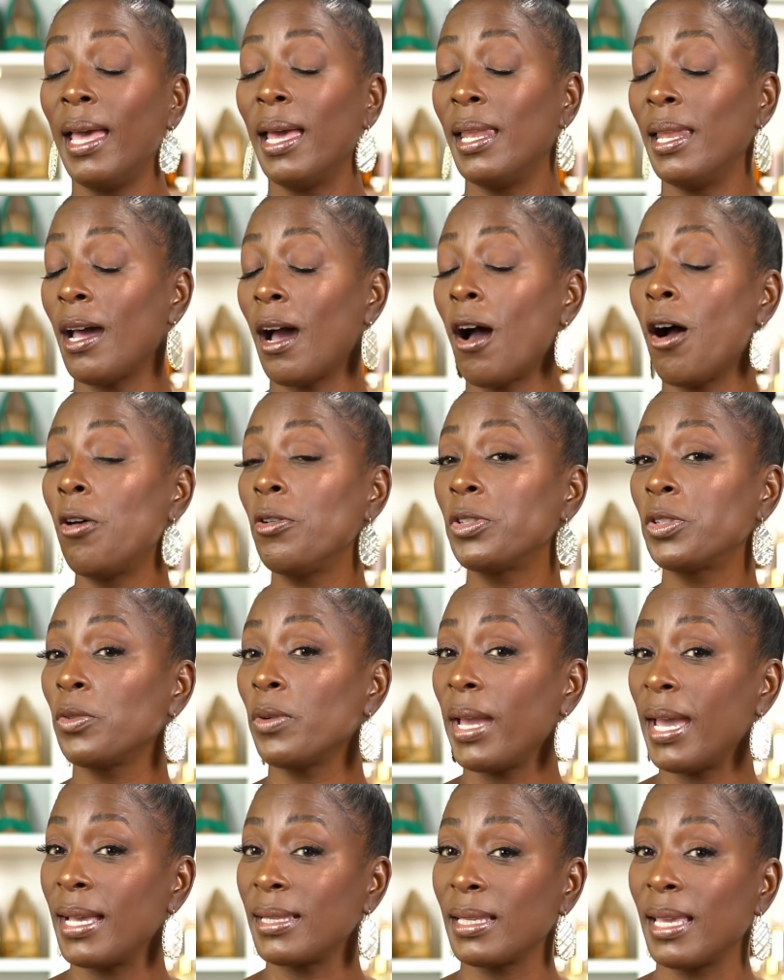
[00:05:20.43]
And it also
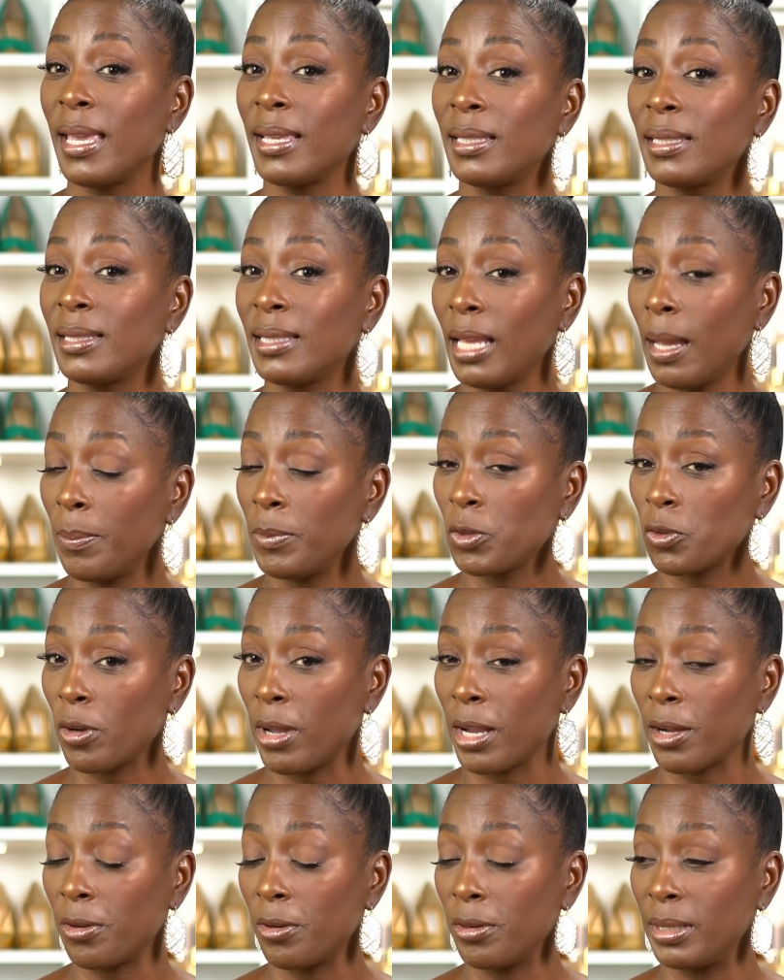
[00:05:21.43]
has a step
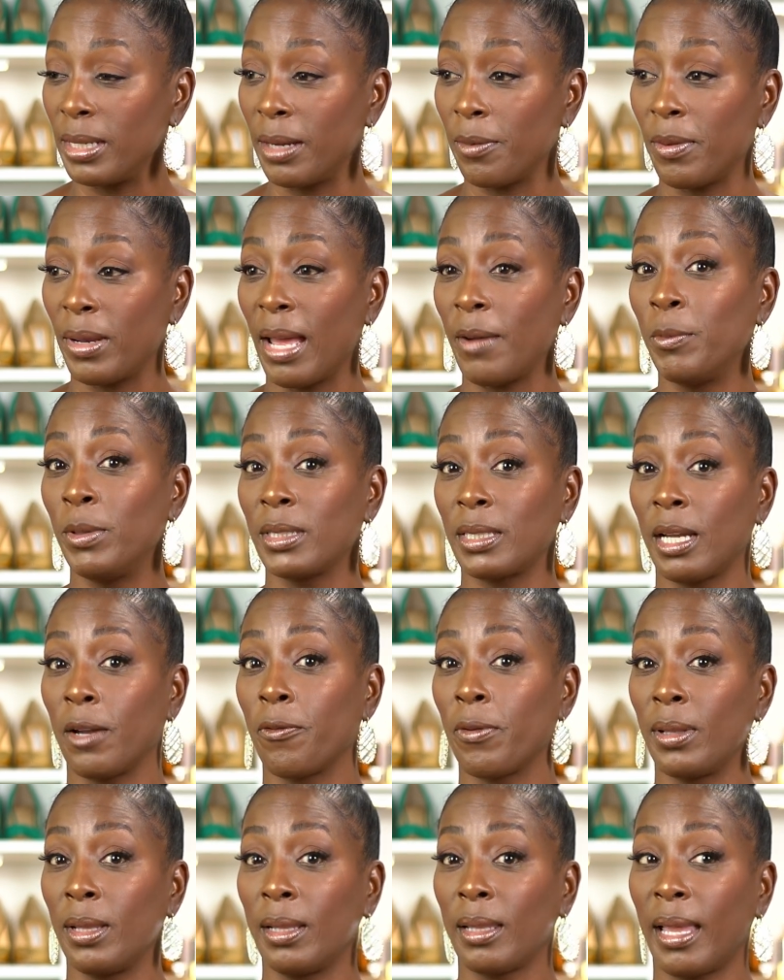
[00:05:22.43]
tracker on there, which I
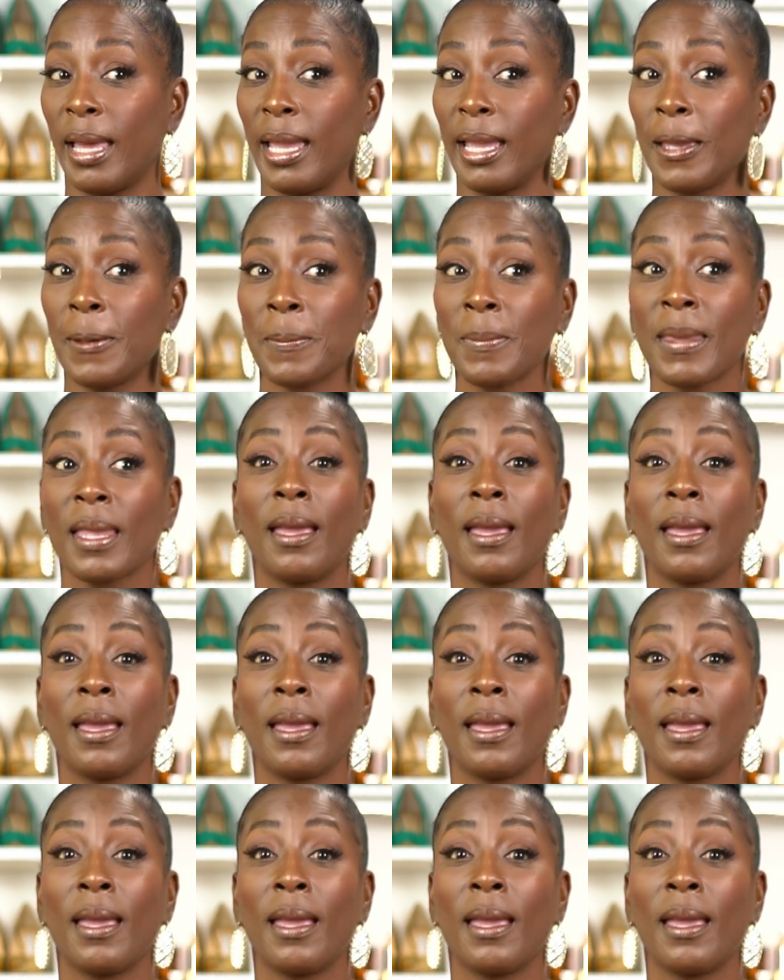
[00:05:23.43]
really like.